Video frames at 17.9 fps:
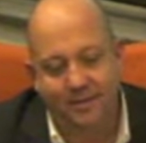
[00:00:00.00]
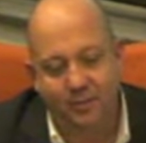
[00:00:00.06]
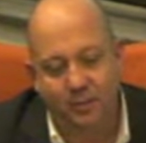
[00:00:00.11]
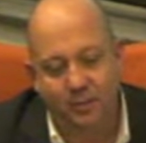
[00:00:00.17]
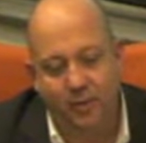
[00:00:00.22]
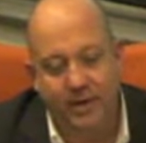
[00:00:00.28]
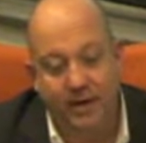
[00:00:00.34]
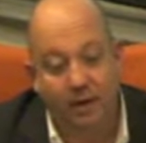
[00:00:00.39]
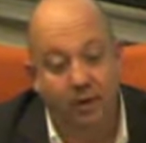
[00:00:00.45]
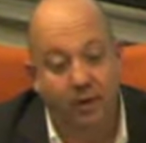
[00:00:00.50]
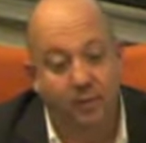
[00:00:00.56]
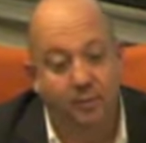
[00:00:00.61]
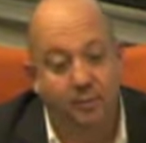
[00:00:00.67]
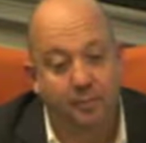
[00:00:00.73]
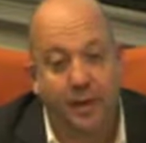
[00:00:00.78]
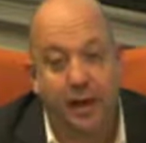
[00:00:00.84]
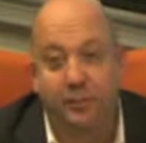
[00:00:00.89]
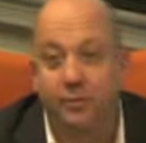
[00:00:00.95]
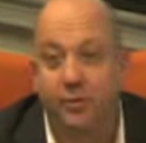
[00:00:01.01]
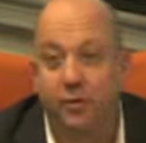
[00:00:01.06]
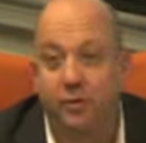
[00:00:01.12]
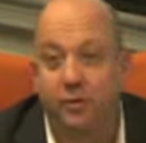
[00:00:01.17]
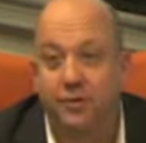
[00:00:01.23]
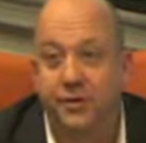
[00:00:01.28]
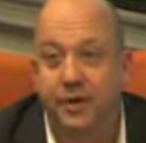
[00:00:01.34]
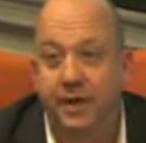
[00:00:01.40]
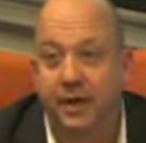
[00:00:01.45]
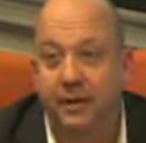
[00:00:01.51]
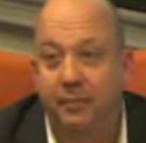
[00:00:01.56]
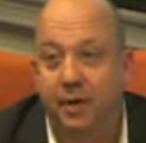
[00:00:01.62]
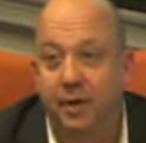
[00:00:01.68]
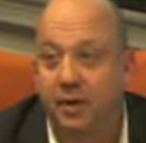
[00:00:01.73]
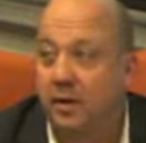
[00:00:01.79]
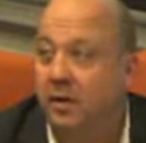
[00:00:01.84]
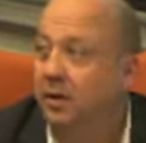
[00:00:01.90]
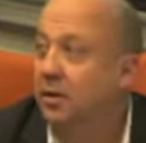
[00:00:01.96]
when hearing Bob Dole's name,
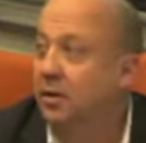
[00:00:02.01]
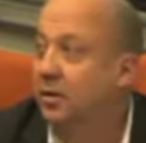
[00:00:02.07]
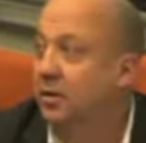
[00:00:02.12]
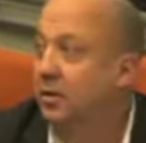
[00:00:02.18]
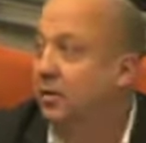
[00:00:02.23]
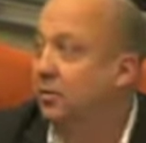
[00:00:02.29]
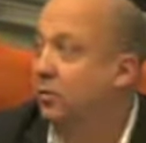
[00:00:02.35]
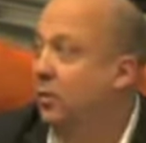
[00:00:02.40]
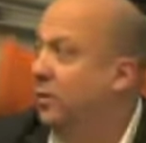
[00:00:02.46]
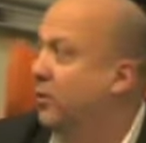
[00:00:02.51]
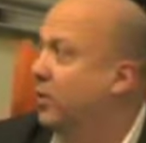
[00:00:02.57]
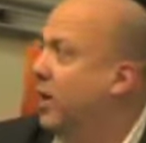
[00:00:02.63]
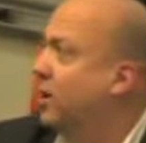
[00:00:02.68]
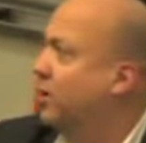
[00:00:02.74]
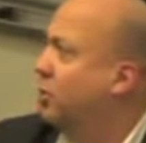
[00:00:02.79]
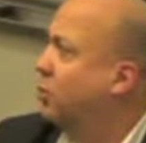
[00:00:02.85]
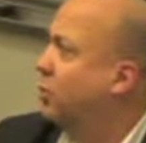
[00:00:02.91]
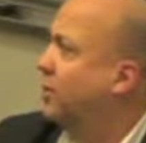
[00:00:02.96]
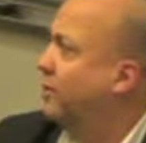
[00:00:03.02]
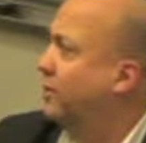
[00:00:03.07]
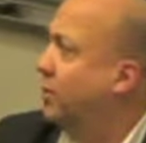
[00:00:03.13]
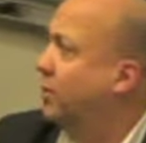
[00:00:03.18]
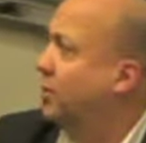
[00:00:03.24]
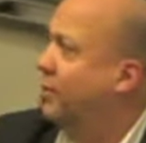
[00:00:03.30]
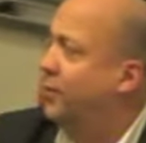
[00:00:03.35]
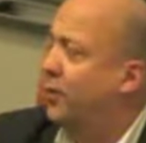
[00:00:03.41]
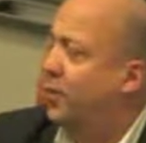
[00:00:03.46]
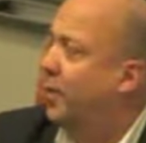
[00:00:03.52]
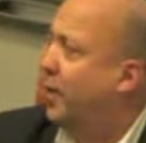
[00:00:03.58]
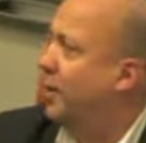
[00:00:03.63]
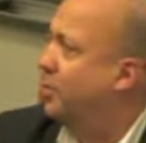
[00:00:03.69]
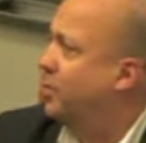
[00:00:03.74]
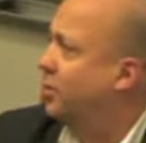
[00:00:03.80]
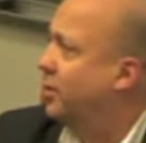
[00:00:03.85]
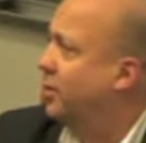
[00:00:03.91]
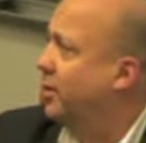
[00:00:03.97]
whether or not you would have voted for
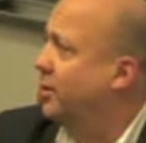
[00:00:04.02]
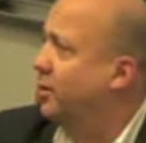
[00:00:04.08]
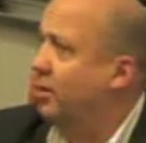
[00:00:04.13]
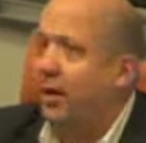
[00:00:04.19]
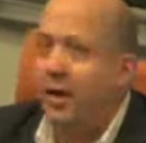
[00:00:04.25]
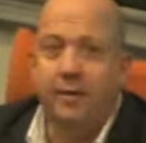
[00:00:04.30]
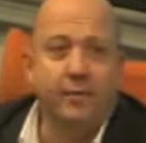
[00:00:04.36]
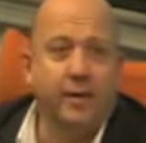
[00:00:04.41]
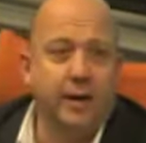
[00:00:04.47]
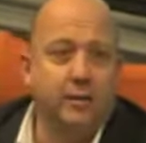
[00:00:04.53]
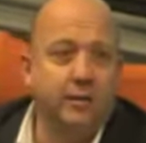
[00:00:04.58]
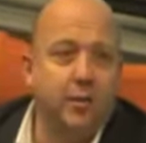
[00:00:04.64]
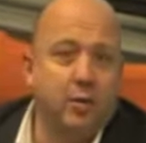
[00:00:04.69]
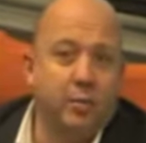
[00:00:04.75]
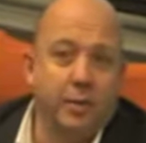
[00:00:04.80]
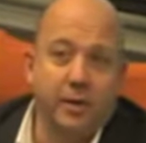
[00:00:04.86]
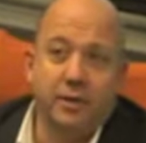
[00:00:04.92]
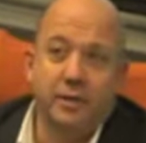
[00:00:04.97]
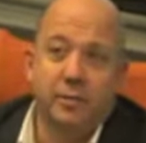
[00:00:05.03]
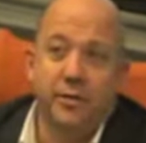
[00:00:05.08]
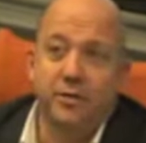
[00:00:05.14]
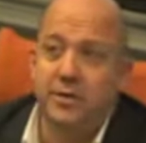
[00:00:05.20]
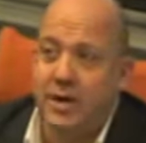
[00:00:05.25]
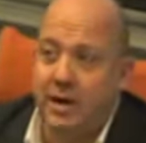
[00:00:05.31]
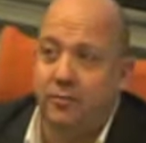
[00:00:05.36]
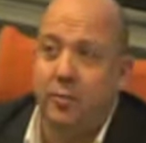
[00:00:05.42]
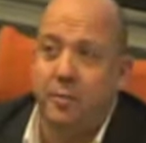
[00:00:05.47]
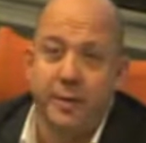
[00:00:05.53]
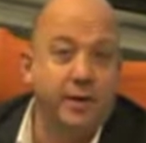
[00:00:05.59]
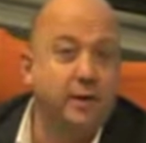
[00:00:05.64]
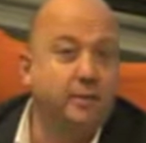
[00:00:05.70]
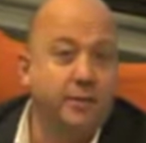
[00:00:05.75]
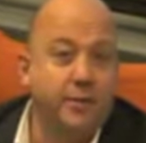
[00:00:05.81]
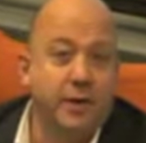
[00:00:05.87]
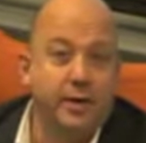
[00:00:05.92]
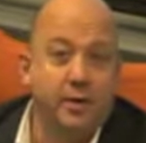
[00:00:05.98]
Bob Dole in your life, I don't know, but there's never been a
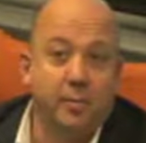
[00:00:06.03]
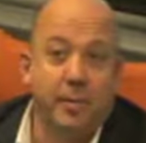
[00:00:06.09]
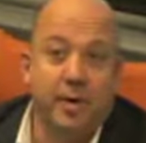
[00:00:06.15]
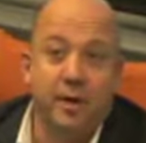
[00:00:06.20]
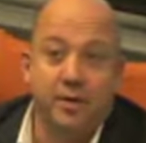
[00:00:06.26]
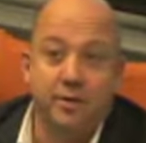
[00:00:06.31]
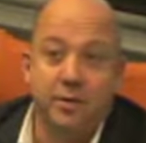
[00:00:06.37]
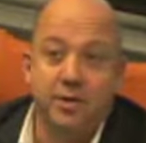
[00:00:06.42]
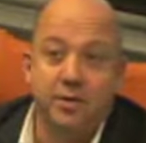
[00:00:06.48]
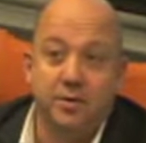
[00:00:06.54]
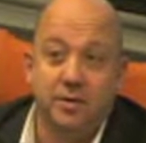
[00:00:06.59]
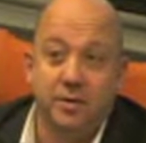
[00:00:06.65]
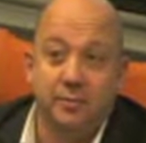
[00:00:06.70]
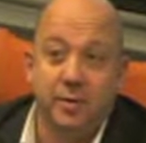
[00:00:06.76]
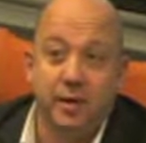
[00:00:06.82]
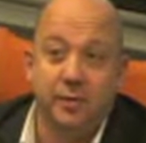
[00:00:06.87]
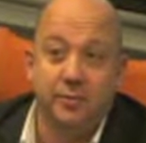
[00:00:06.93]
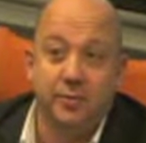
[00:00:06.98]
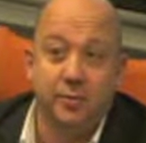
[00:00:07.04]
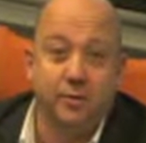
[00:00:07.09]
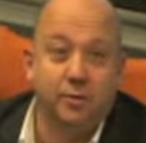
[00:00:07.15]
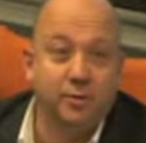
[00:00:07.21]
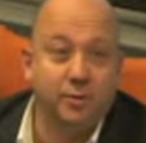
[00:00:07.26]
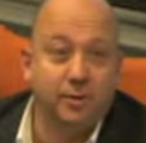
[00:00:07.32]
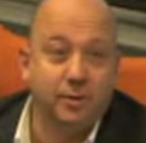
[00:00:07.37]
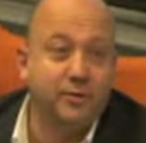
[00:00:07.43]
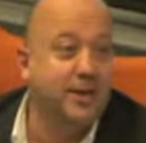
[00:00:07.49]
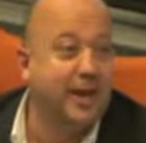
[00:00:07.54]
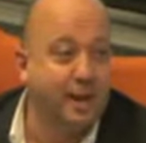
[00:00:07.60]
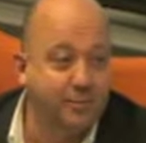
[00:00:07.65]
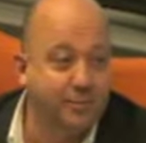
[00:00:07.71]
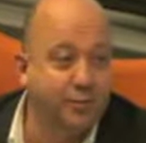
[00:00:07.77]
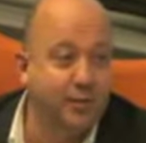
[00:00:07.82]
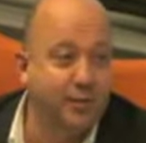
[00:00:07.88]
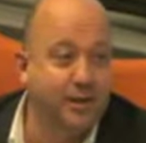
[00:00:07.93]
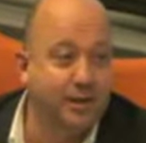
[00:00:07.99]
funnier politician than Bob Dole. He's
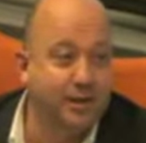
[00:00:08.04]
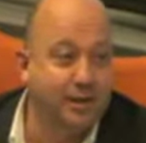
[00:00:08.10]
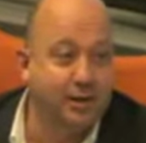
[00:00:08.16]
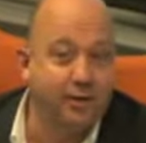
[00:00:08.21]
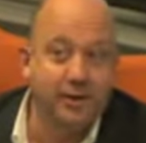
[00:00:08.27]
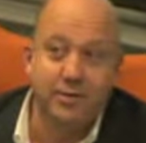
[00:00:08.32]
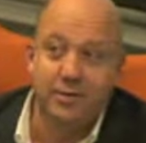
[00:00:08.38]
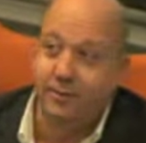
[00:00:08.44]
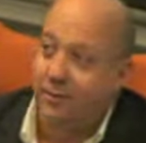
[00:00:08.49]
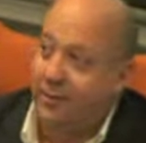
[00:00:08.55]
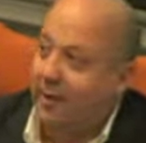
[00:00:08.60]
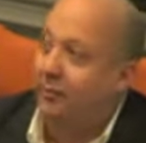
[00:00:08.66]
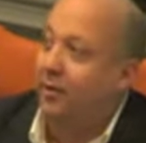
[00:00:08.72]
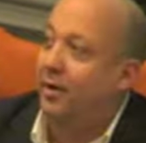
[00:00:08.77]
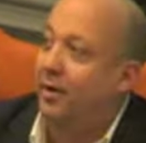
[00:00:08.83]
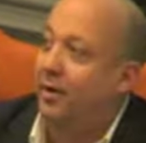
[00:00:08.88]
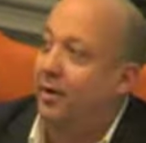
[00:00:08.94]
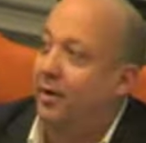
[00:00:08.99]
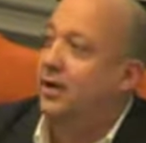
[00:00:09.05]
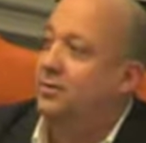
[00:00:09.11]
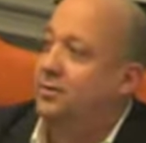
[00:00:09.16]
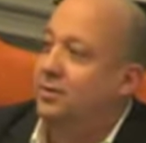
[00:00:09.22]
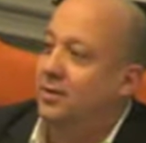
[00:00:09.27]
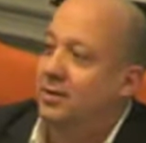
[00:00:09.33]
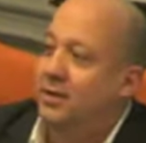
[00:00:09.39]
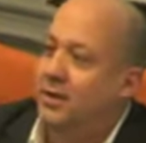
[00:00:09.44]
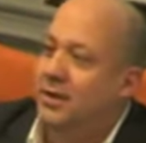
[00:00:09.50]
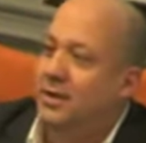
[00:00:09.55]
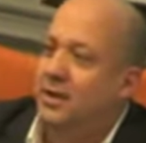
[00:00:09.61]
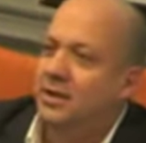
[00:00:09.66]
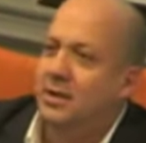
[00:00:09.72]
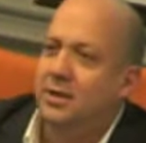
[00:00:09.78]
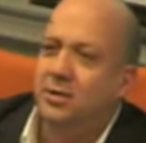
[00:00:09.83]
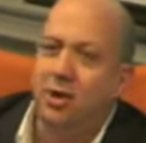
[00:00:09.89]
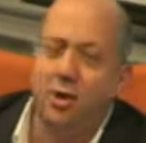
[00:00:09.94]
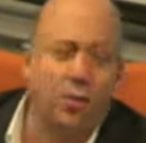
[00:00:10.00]
absolutely hilarious. If you ever have a chance to
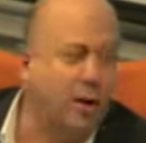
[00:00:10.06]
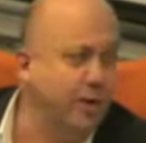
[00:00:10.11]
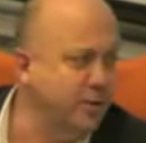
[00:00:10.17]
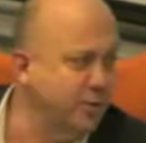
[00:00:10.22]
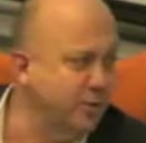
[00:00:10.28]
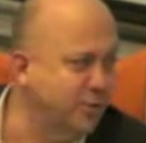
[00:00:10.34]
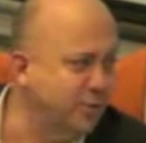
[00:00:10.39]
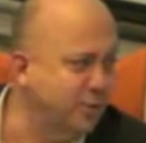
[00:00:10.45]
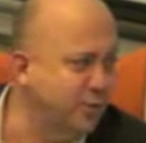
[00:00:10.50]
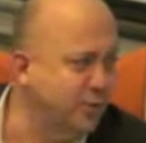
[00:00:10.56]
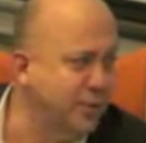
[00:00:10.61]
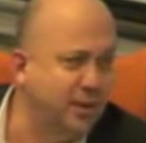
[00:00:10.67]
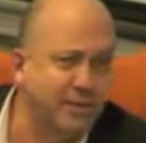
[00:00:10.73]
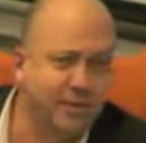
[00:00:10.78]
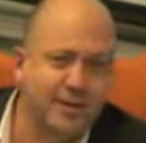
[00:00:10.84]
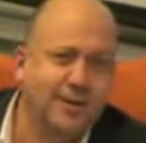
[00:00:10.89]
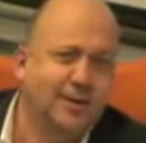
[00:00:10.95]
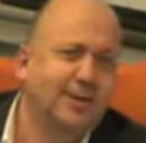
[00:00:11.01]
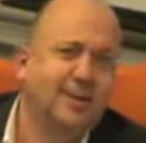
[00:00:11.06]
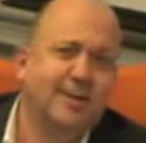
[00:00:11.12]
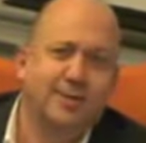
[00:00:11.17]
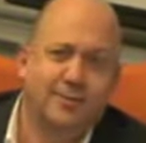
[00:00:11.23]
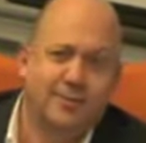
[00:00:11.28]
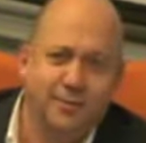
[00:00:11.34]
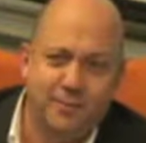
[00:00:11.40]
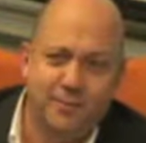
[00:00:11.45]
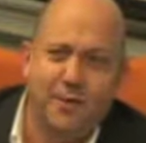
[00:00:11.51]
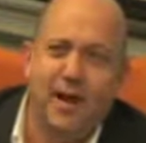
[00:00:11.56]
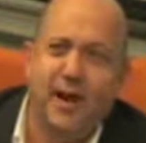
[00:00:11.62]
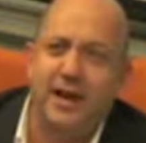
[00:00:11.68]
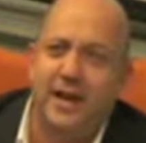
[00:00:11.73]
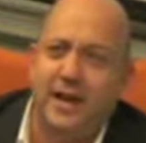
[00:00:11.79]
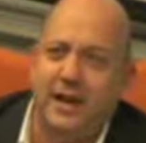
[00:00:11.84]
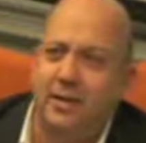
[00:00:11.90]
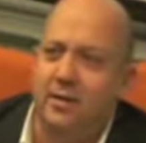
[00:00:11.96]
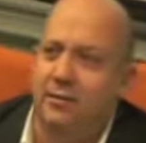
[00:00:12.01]
go on YouTube and find
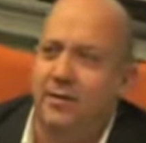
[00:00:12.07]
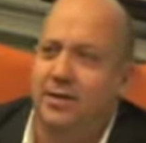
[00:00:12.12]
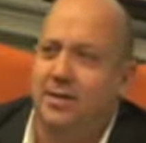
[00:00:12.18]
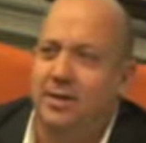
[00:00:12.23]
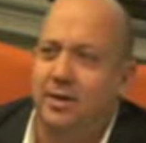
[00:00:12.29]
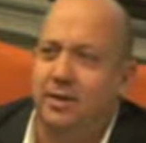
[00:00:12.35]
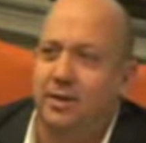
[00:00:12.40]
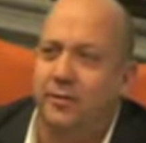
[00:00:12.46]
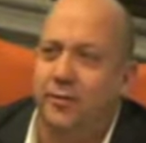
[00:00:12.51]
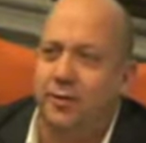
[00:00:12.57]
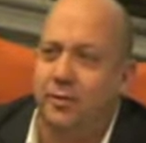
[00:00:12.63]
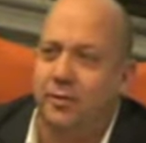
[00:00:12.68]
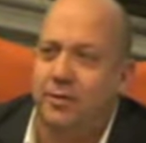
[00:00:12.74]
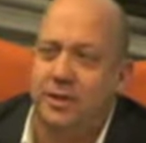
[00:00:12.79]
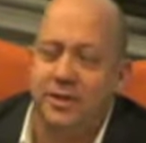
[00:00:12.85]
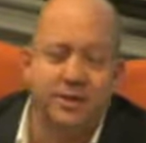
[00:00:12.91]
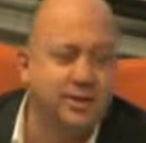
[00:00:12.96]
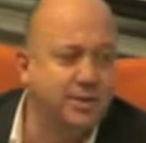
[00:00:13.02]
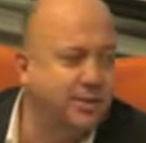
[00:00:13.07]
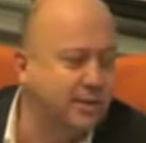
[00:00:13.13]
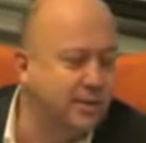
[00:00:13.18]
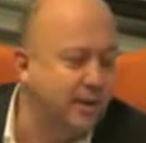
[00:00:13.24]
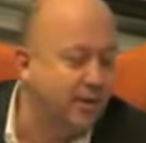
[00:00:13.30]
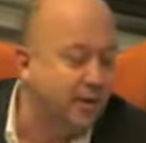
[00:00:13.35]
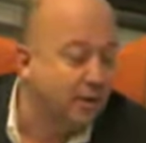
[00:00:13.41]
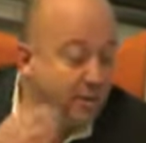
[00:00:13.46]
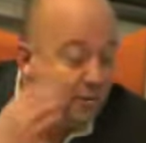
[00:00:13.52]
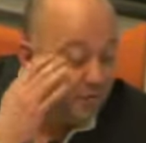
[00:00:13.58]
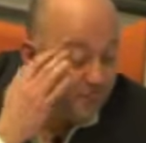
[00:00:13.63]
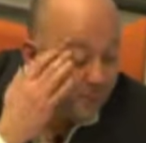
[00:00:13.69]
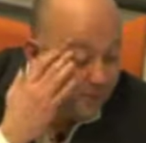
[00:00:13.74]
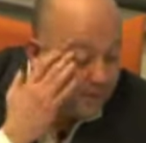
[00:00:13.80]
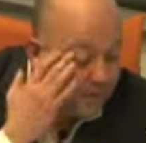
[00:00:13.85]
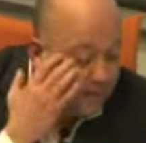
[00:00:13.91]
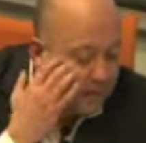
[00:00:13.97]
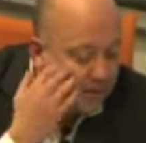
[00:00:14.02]
any of his interviews, he's hysterical.
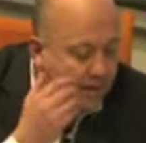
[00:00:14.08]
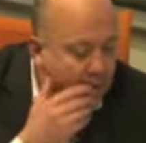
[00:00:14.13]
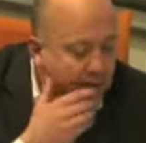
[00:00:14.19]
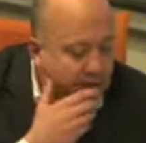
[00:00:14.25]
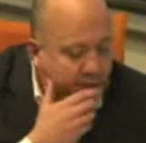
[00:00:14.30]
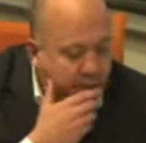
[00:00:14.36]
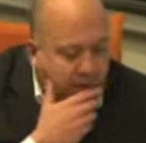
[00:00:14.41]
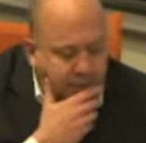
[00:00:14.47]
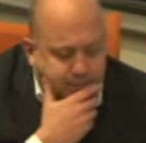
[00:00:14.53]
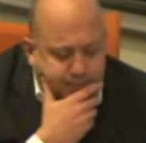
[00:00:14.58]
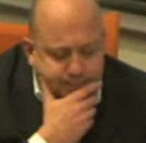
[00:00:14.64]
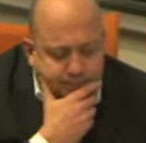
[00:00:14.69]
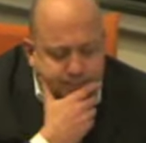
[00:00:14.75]
But